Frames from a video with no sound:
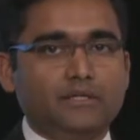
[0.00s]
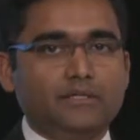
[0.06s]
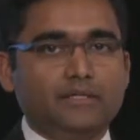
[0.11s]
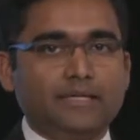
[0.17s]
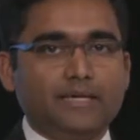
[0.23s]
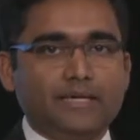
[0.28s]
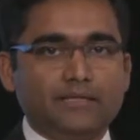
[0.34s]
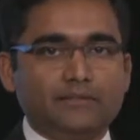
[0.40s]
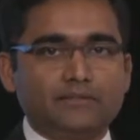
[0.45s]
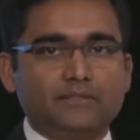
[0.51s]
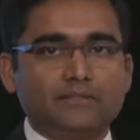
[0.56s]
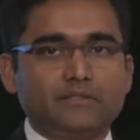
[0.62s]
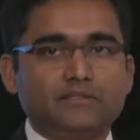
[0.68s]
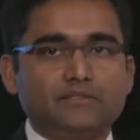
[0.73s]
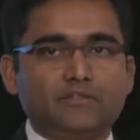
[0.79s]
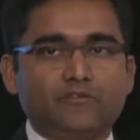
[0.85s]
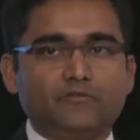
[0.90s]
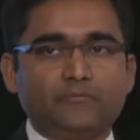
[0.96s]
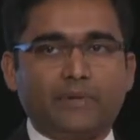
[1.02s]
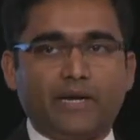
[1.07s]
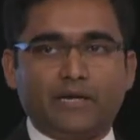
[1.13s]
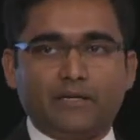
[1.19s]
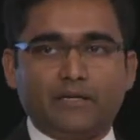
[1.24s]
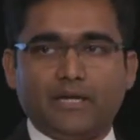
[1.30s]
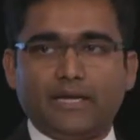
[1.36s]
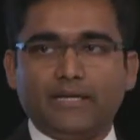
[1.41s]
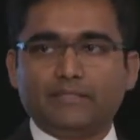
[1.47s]
cases of
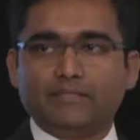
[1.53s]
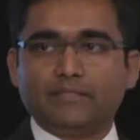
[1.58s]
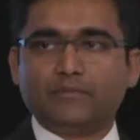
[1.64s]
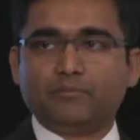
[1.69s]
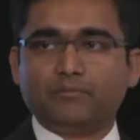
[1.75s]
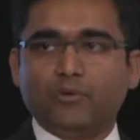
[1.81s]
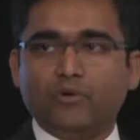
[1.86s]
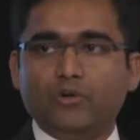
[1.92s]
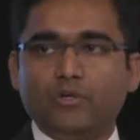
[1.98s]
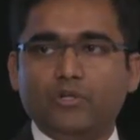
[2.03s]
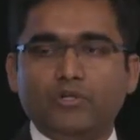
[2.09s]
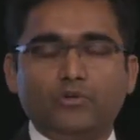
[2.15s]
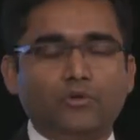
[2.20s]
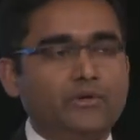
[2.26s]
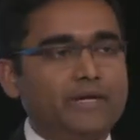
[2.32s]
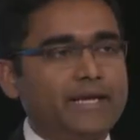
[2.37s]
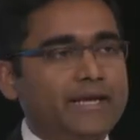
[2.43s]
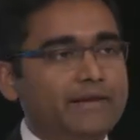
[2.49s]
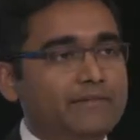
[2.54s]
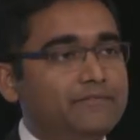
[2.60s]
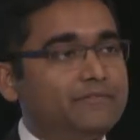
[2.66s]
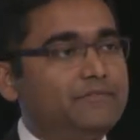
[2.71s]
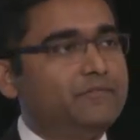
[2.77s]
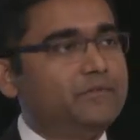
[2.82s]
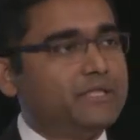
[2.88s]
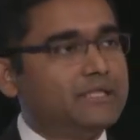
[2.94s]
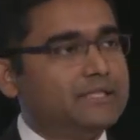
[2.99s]
paralytic polio
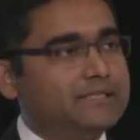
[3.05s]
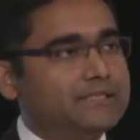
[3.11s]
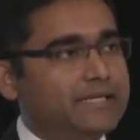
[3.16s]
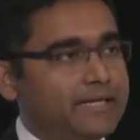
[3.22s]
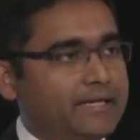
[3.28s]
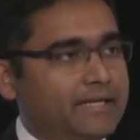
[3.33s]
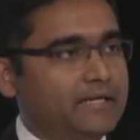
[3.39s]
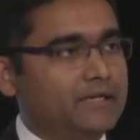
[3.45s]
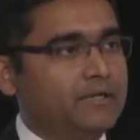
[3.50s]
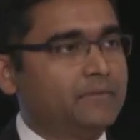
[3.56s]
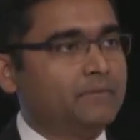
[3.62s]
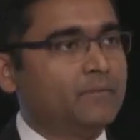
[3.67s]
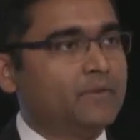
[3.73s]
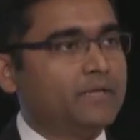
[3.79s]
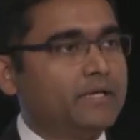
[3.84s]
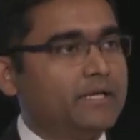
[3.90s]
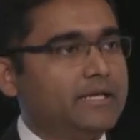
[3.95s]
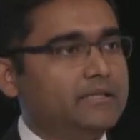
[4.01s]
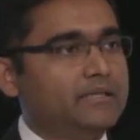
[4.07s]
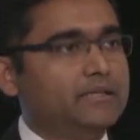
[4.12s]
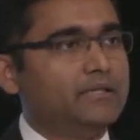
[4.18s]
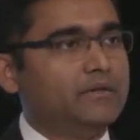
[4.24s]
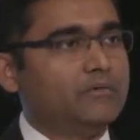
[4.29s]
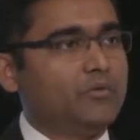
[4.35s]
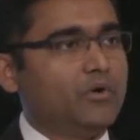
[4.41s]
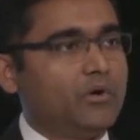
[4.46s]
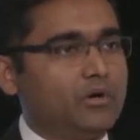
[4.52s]
every day in
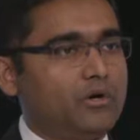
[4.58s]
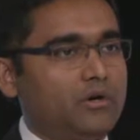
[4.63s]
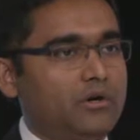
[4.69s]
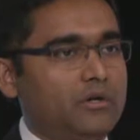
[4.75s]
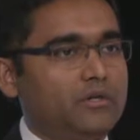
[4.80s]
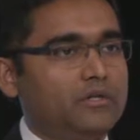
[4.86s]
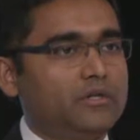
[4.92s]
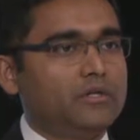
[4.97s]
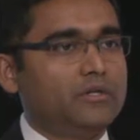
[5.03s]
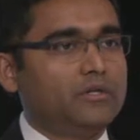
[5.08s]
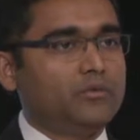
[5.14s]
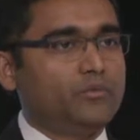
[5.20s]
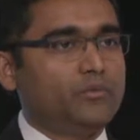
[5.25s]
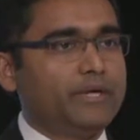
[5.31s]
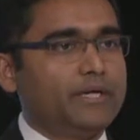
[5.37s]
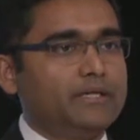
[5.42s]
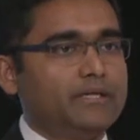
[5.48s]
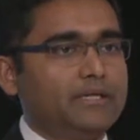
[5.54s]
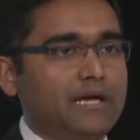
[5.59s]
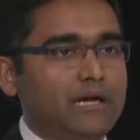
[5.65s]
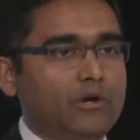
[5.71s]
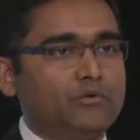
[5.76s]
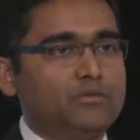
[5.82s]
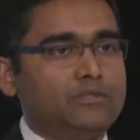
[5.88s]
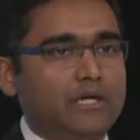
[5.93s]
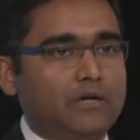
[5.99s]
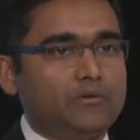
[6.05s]
the world, we are
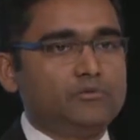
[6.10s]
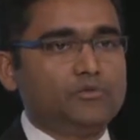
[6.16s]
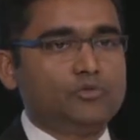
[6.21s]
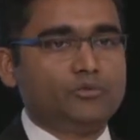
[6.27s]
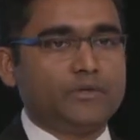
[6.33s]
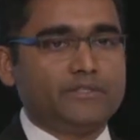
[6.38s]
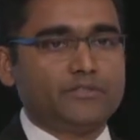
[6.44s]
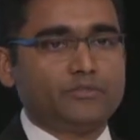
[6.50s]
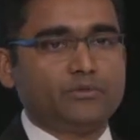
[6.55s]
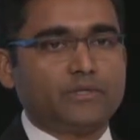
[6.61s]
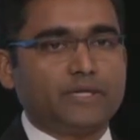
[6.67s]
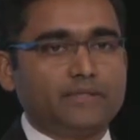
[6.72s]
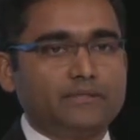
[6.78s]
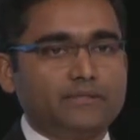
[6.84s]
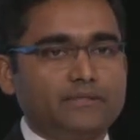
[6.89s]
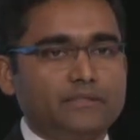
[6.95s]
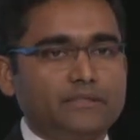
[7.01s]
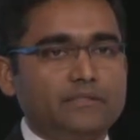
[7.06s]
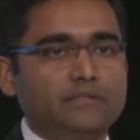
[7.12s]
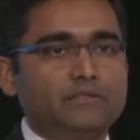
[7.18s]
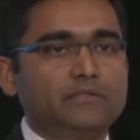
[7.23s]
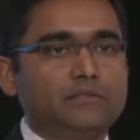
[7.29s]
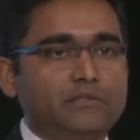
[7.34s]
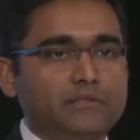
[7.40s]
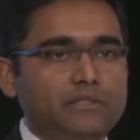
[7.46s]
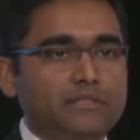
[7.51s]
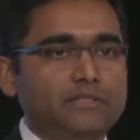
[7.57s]
now down to, as you can see,
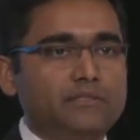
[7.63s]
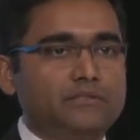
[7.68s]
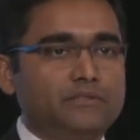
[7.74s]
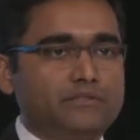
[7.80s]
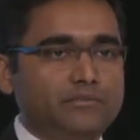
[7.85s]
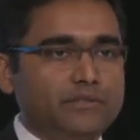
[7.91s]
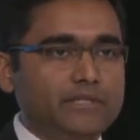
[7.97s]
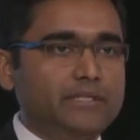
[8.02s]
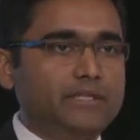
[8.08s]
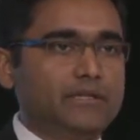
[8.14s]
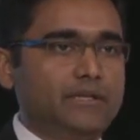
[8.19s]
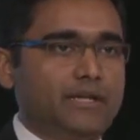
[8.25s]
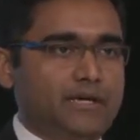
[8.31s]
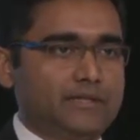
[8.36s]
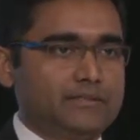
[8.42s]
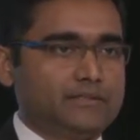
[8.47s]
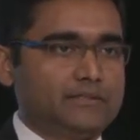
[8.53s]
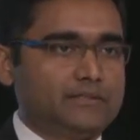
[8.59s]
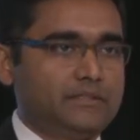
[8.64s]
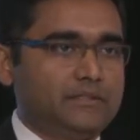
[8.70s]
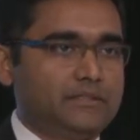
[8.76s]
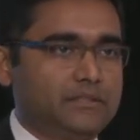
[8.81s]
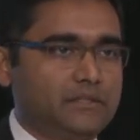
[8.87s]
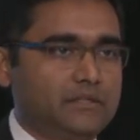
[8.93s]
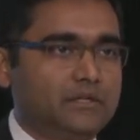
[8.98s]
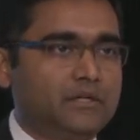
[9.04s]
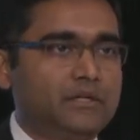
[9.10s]
33 last
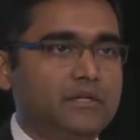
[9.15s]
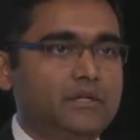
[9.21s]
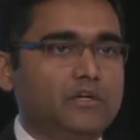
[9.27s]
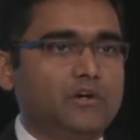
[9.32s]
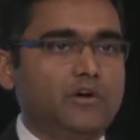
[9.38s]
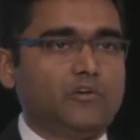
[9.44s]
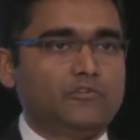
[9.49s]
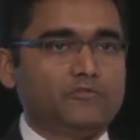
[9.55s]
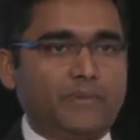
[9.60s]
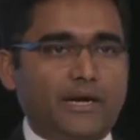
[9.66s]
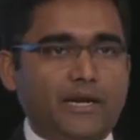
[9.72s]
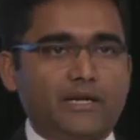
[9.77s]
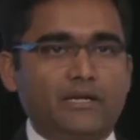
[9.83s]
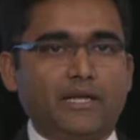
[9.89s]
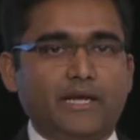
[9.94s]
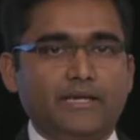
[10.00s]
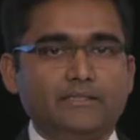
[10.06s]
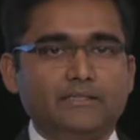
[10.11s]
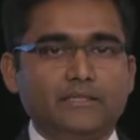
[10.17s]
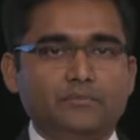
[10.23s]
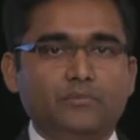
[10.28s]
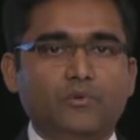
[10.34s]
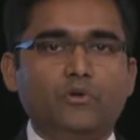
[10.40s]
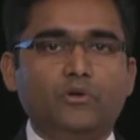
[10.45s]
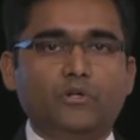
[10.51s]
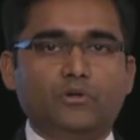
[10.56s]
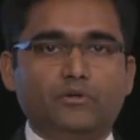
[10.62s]
year of paralytic
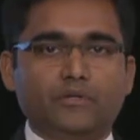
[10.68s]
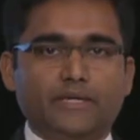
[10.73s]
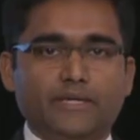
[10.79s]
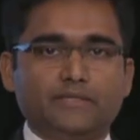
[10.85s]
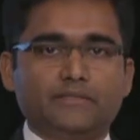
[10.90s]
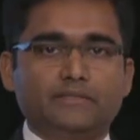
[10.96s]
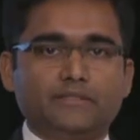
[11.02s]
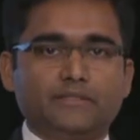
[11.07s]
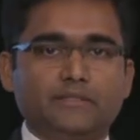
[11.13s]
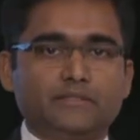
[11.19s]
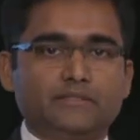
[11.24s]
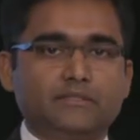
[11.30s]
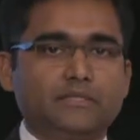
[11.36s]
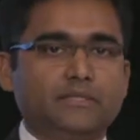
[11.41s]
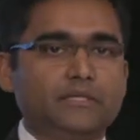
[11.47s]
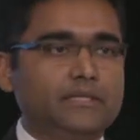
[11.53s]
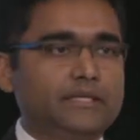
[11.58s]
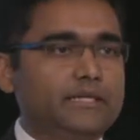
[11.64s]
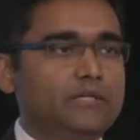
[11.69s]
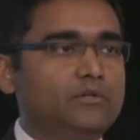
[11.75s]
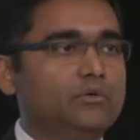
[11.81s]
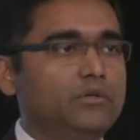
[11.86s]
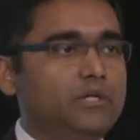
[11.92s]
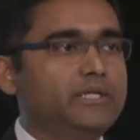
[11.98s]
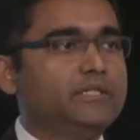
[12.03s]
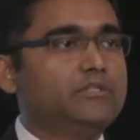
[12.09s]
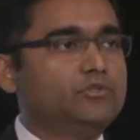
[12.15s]
polio cases in
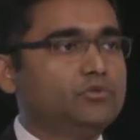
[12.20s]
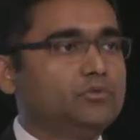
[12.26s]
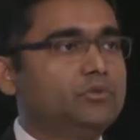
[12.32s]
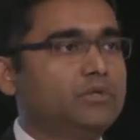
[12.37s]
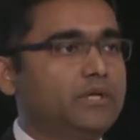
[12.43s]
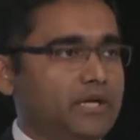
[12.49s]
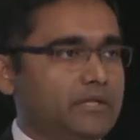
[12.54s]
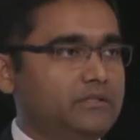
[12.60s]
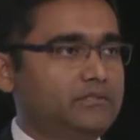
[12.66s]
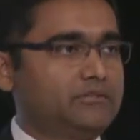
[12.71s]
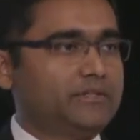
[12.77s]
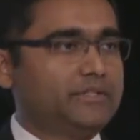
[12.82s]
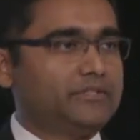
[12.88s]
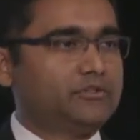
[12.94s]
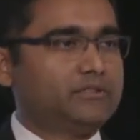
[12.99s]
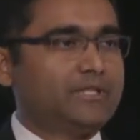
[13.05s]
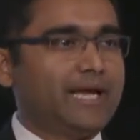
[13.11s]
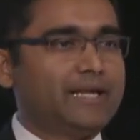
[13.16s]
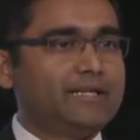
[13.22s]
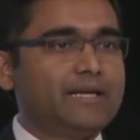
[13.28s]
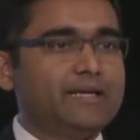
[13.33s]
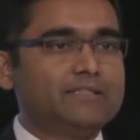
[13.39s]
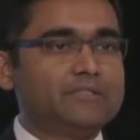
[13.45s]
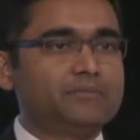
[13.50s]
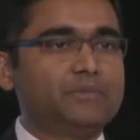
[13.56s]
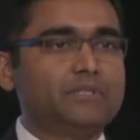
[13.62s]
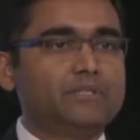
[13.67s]
only 2 countries. So that
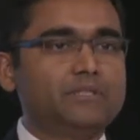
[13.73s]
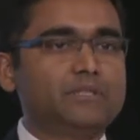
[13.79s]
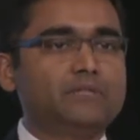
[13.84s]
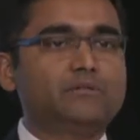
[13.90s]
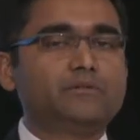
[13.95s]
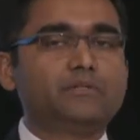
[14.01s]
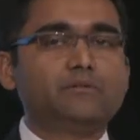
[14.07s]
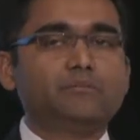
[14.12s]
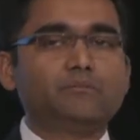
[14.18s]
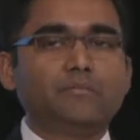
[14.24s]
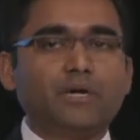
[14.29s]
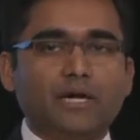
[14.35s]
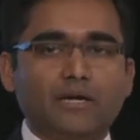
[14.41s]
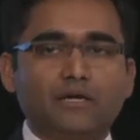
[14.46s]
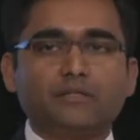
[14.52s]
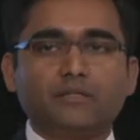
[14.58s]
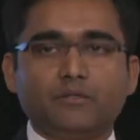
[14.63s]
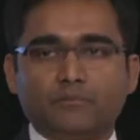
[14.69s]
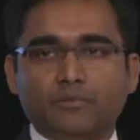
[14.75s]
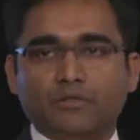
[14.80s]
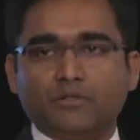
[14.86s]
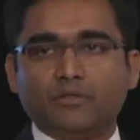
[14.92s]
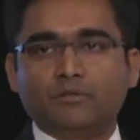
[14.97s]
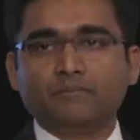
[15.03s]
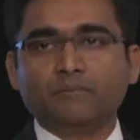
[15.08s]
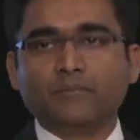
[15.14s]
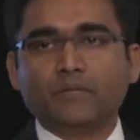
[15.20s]
has been the remarkable